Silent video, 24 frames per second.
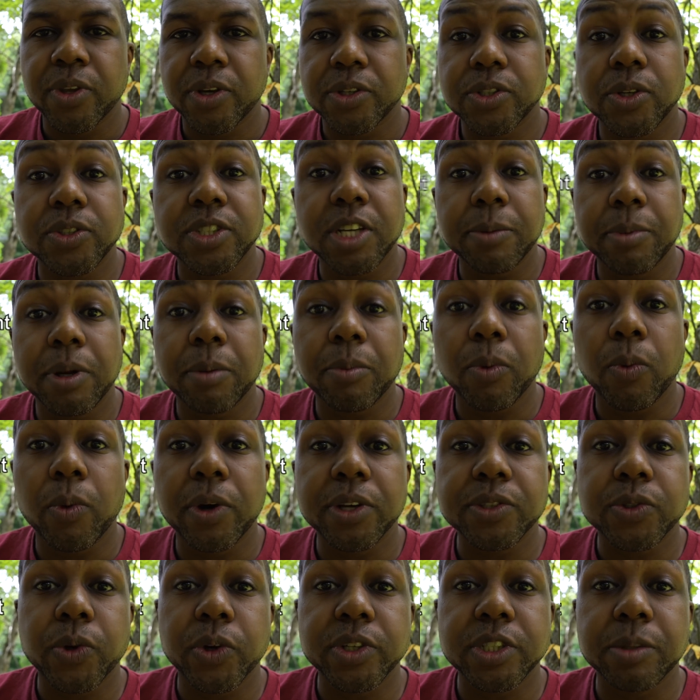So tip number
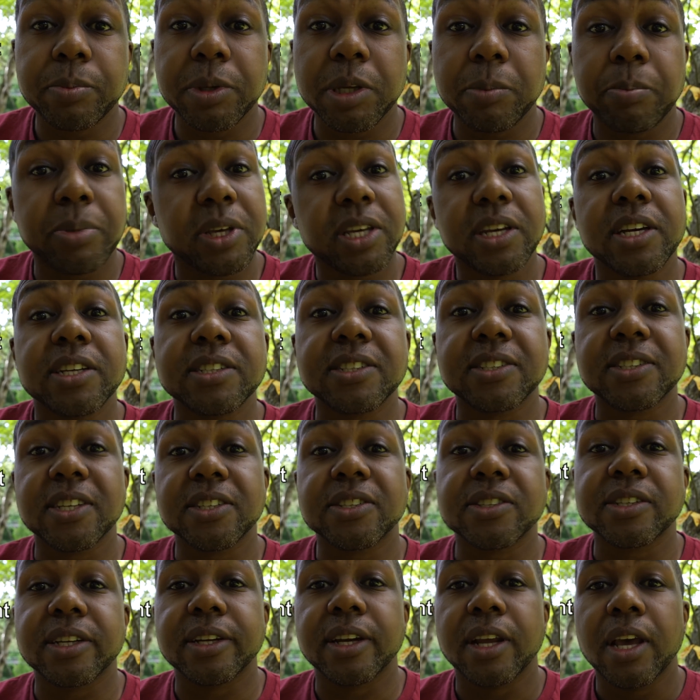1 is going to be
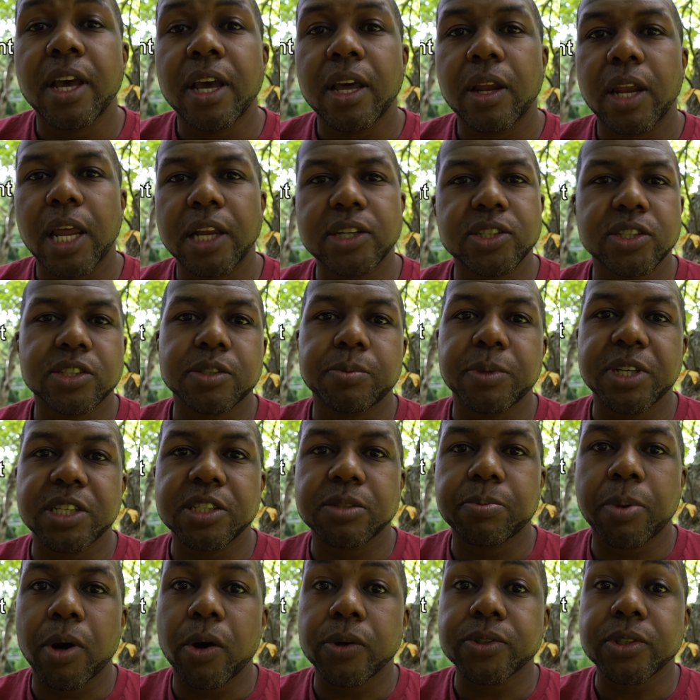consistent. That just
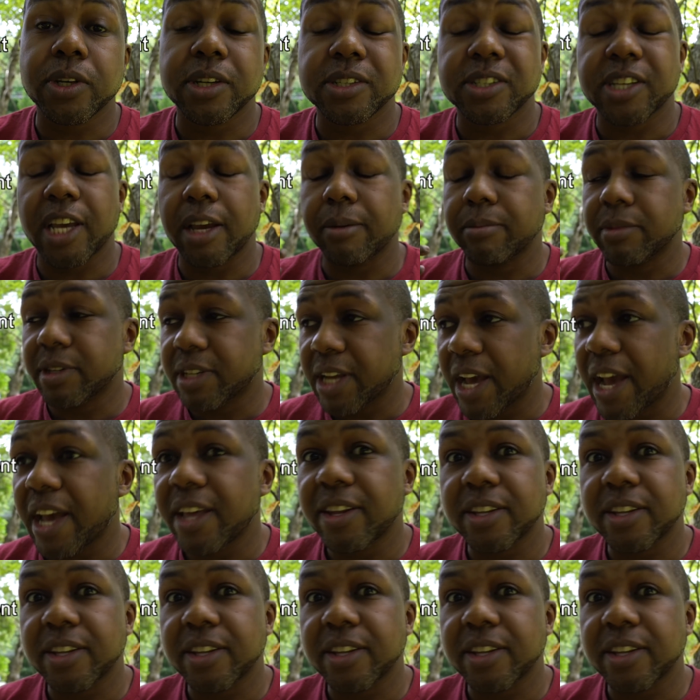means post on the same day,